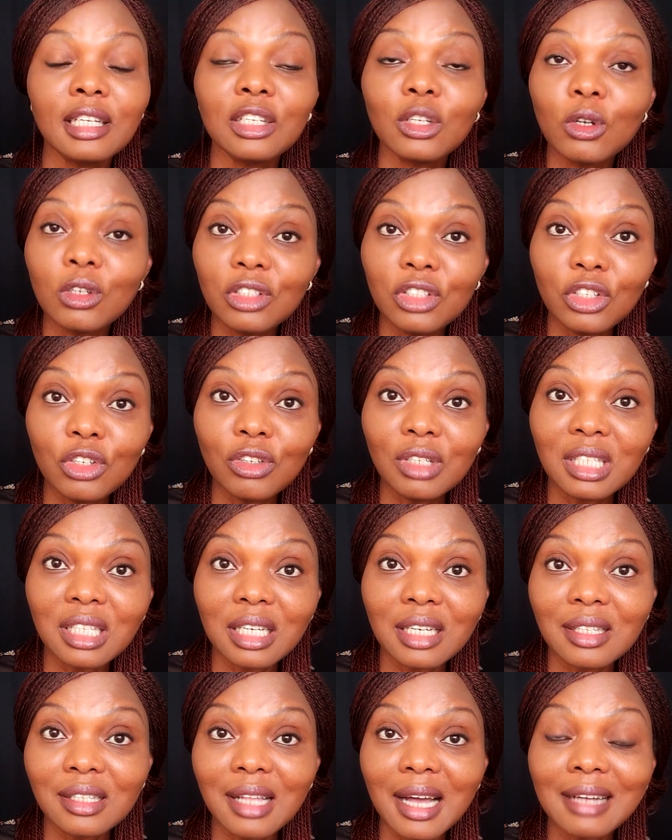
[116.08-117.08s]
the good news
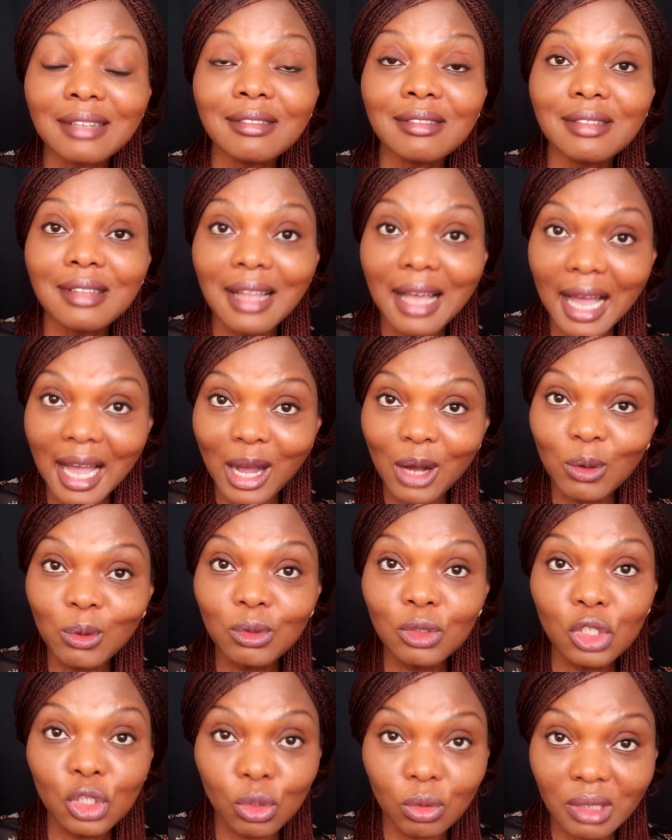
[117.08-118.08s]
is that
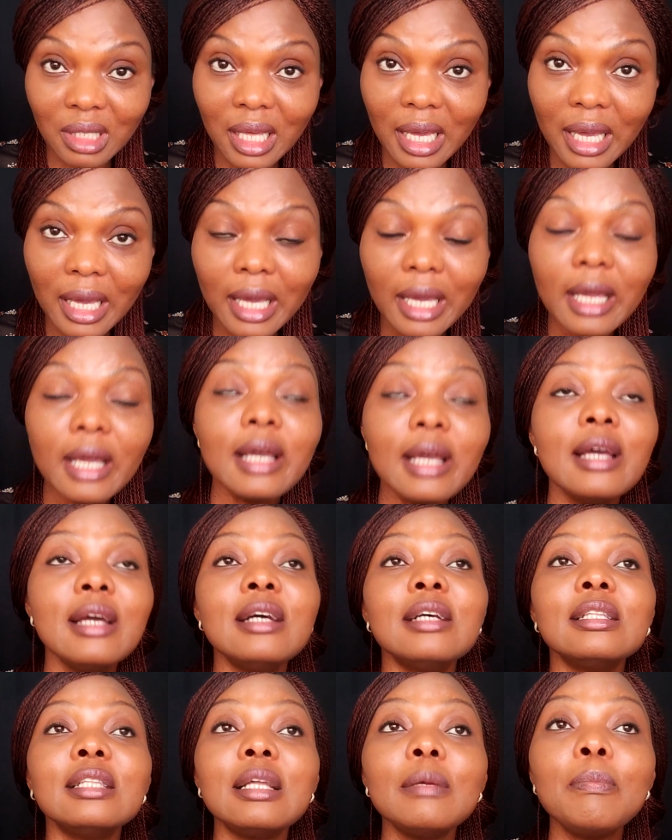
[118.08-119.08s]
now, today,
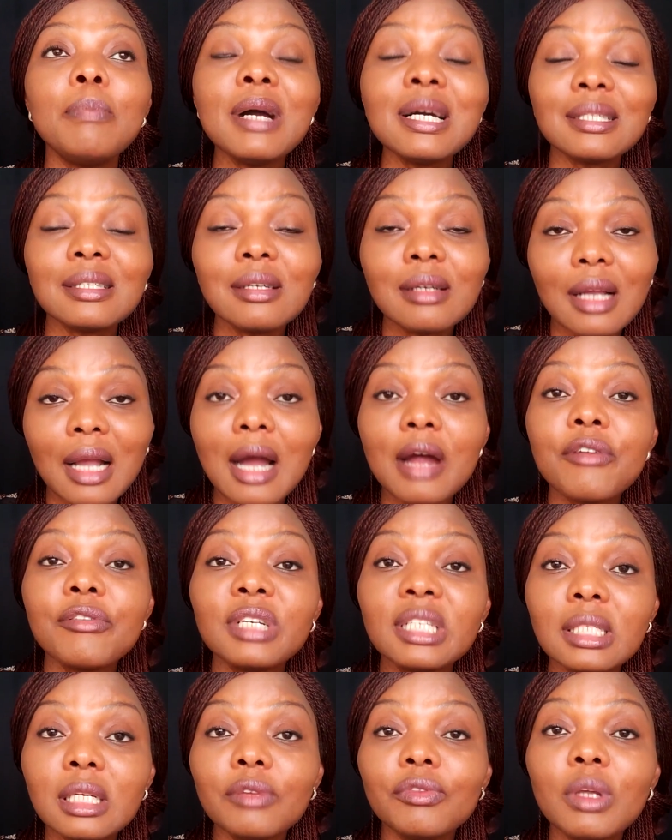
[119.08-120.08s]
the person can
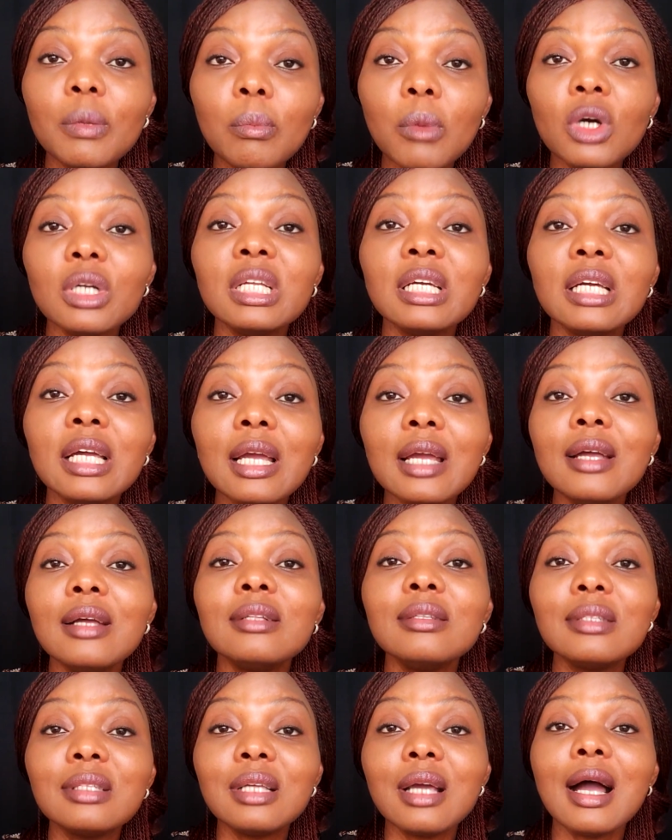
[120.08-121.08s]
receive the money
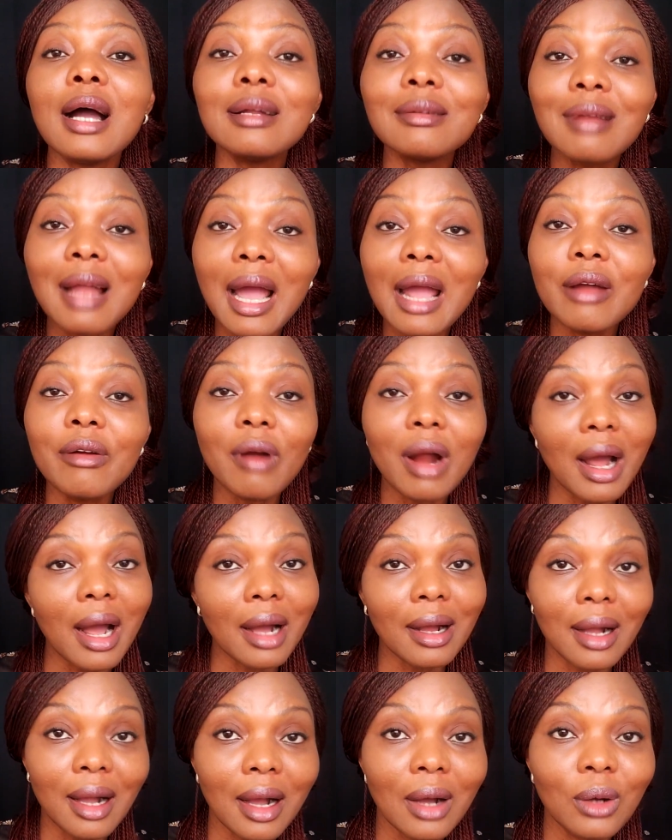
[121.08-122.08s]
in their Naira
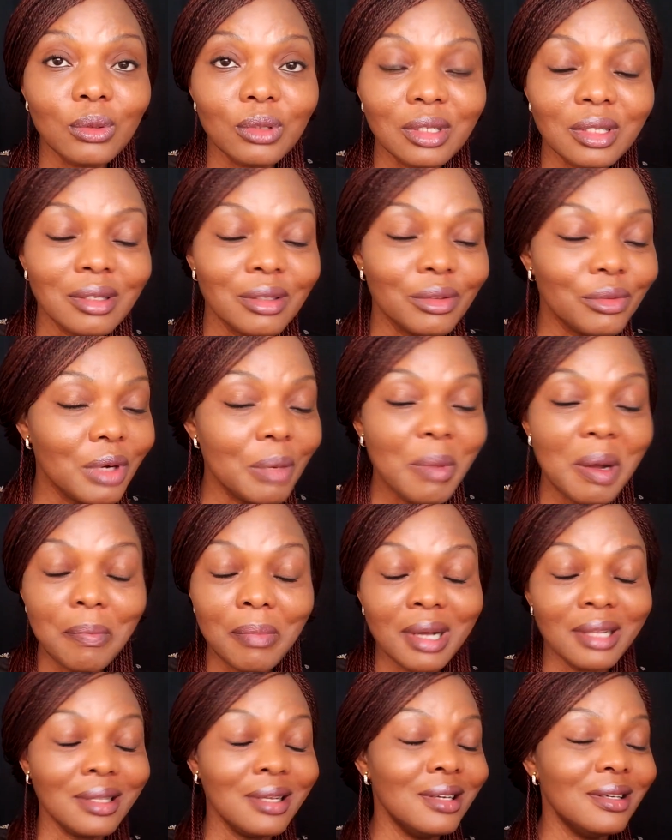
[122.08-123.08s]
account.
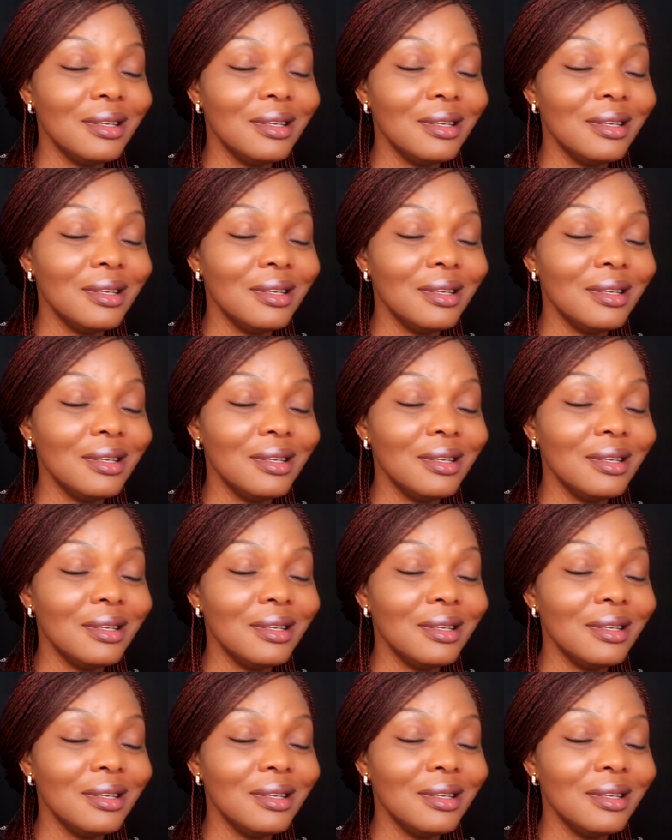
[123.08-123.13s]
Remember